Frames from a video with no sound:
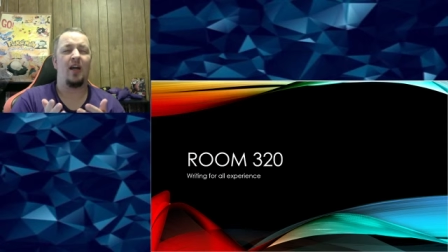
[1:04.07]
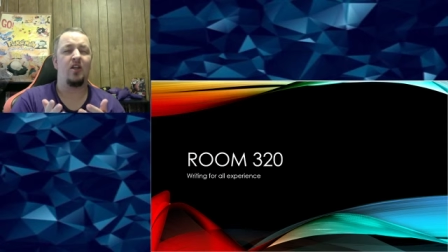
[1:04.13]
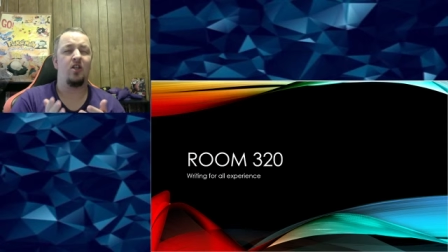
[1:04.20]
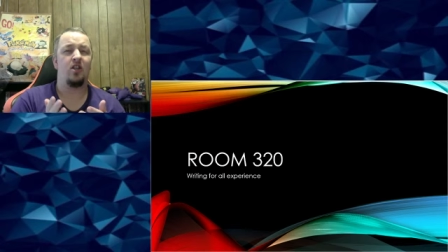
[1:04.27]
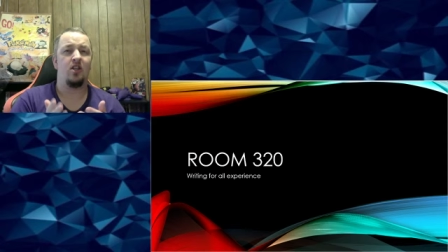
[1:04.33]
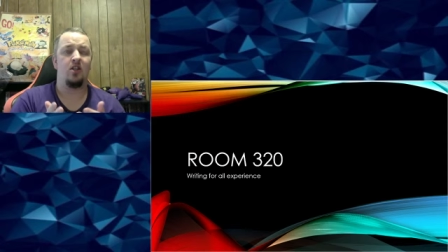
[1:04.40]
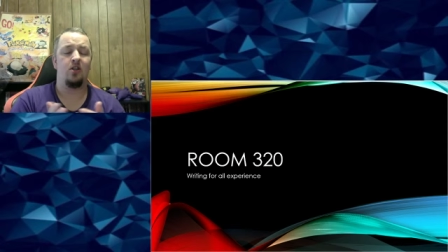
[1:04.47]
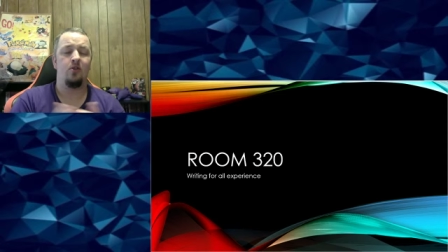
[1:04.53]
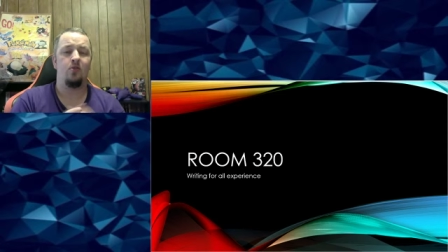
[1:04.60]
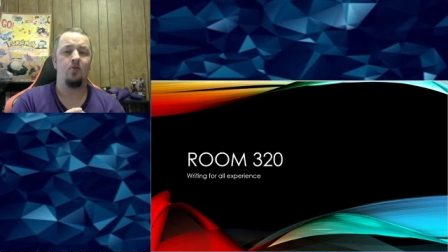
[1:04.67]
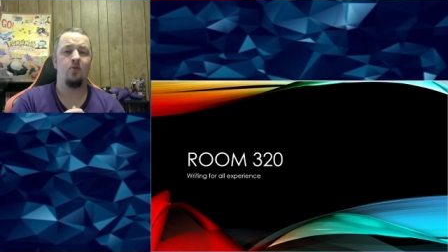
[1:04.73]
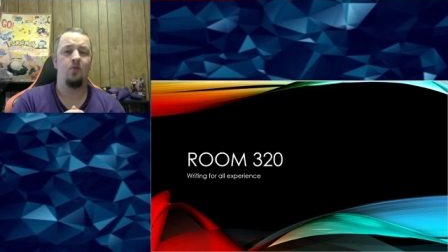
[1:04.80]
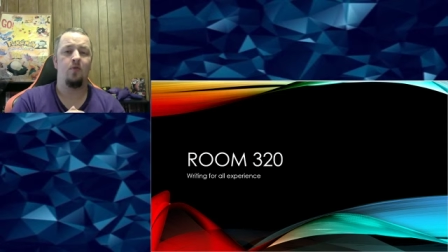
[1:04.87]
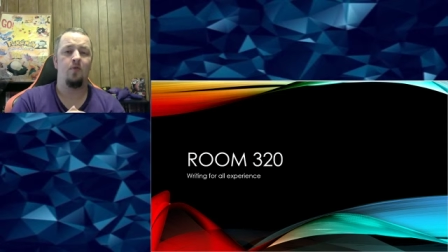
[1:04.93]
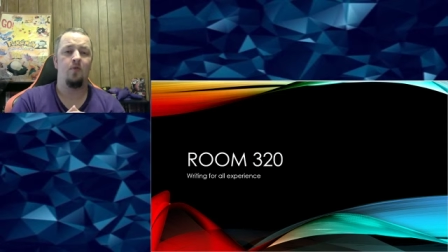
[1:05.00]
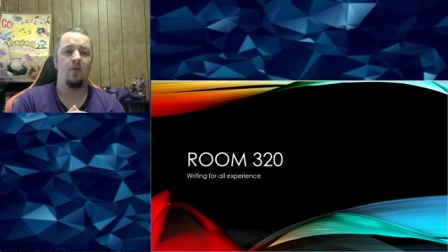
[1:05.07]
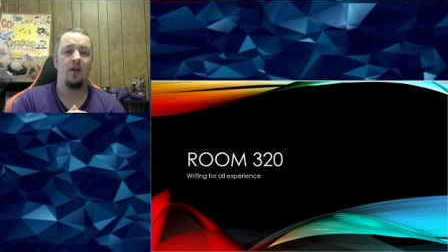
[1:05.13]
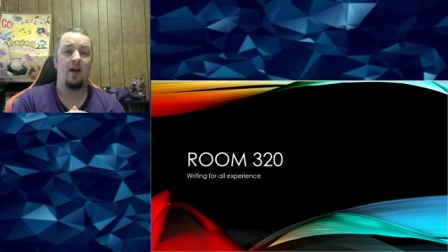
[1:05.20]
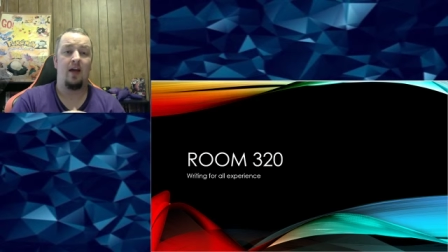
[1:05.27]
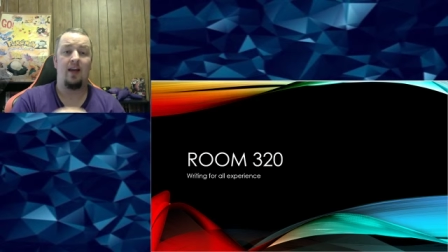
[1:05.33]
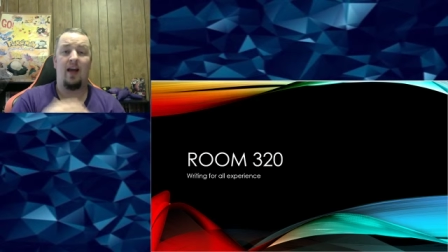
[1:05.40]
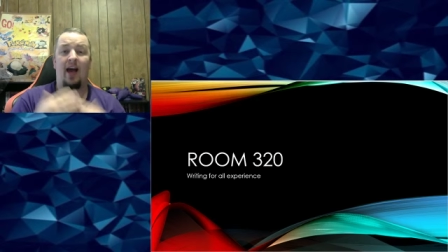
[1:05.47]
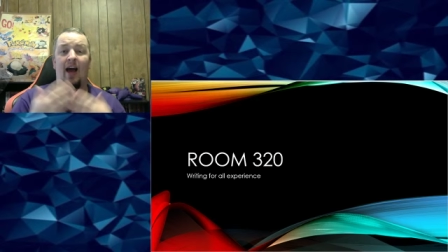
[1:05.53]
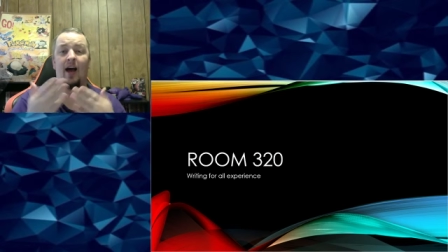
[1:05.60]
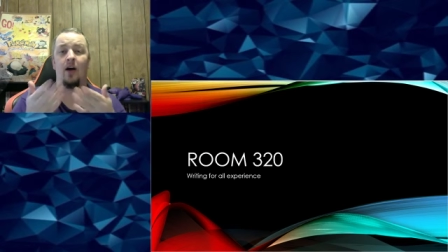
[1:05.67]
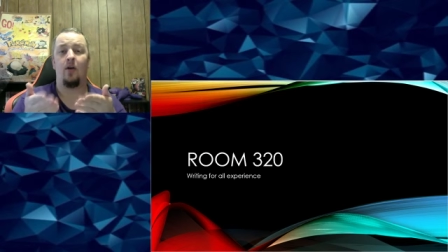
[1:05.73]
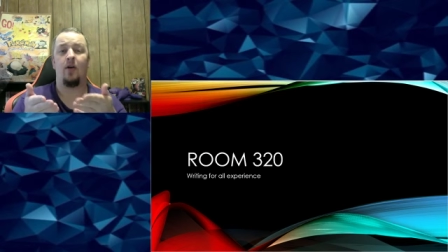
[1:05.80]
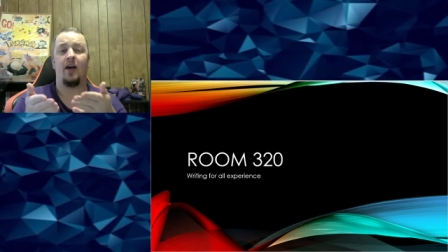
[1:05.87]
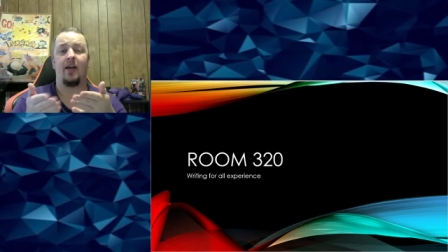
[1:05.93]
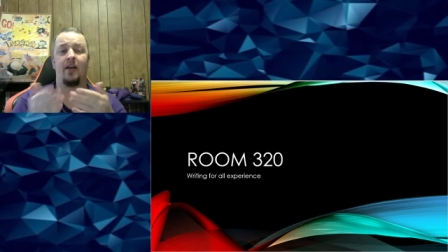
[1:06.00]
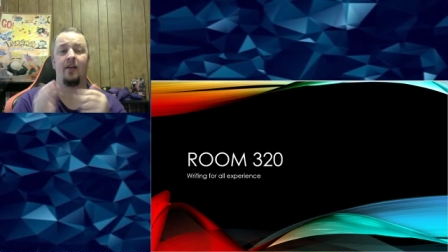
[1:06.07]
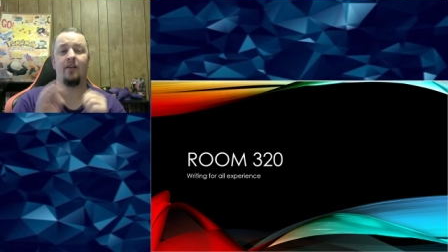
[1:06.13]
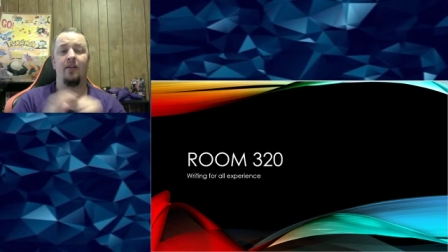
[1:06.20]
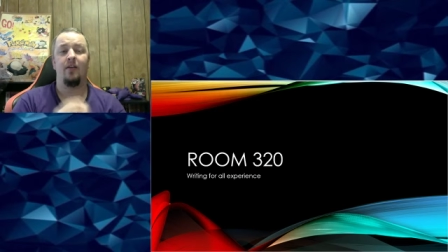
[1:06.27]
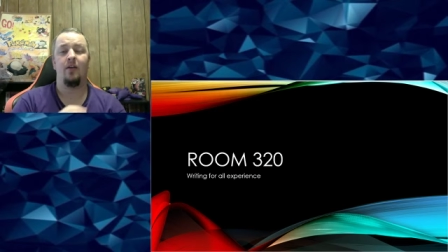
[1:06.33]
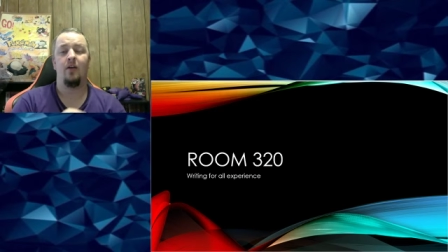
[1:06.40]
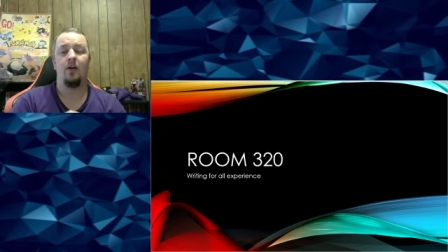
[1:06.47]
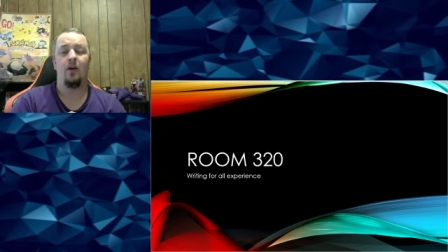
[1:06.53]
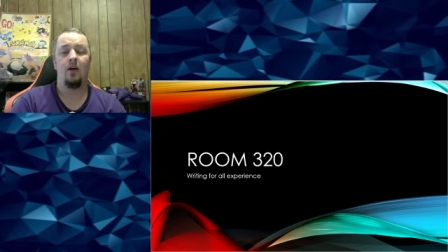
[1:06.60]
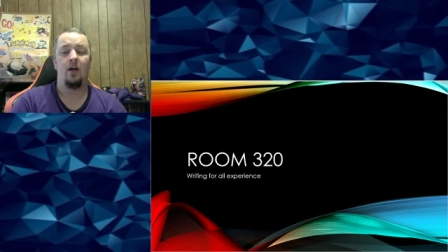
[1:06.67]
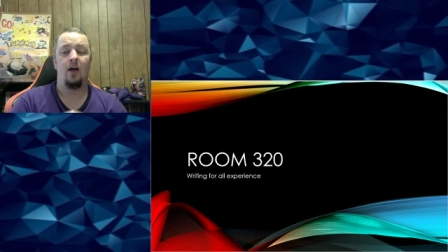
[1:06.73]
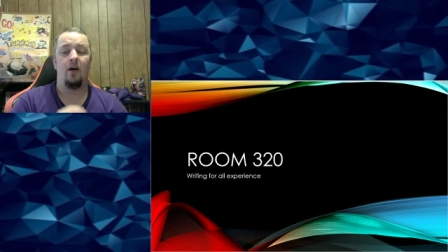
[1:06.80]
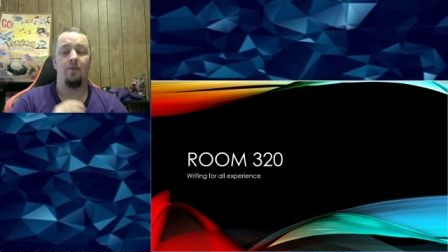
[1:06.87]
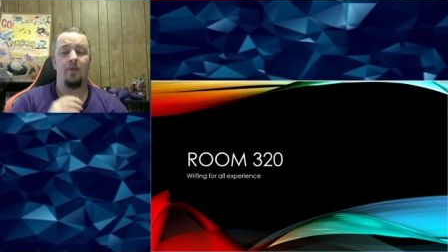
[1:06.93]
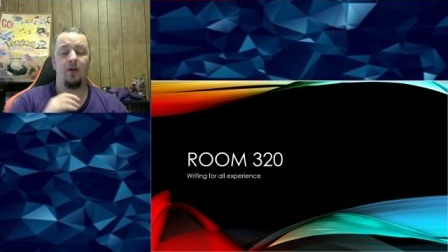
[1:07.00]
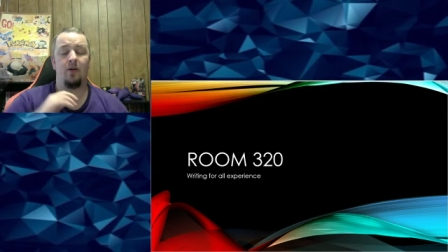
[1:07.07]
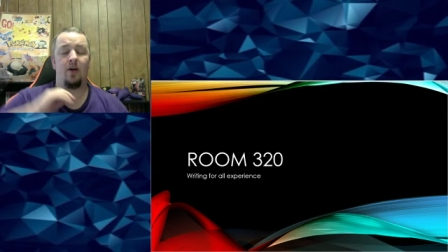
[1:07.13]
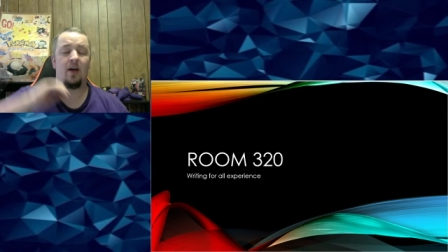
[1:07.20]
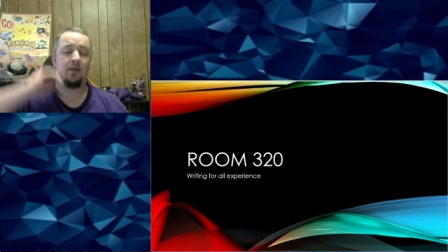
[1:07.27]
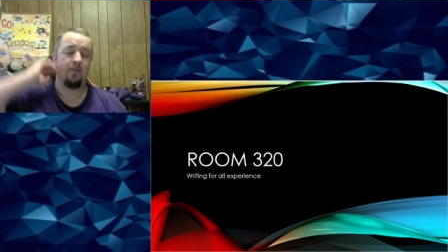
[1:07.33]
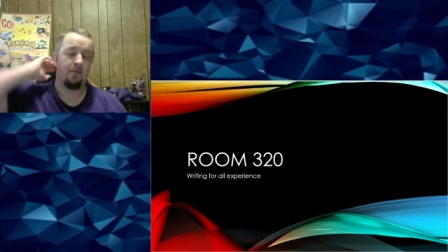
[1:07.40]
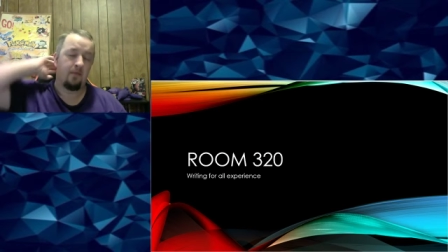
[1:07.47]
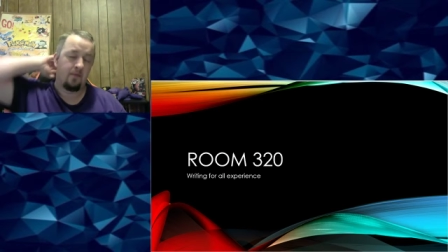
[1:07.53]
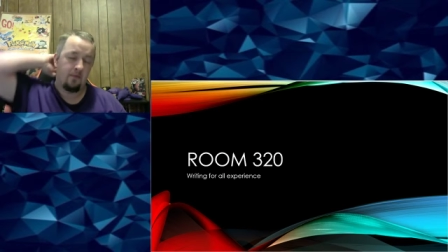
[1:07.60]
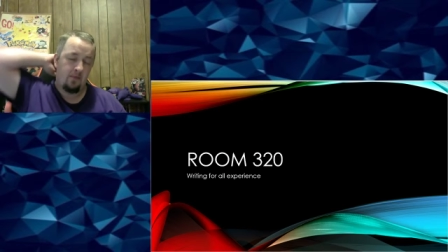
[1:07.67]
should do and how I can help you. And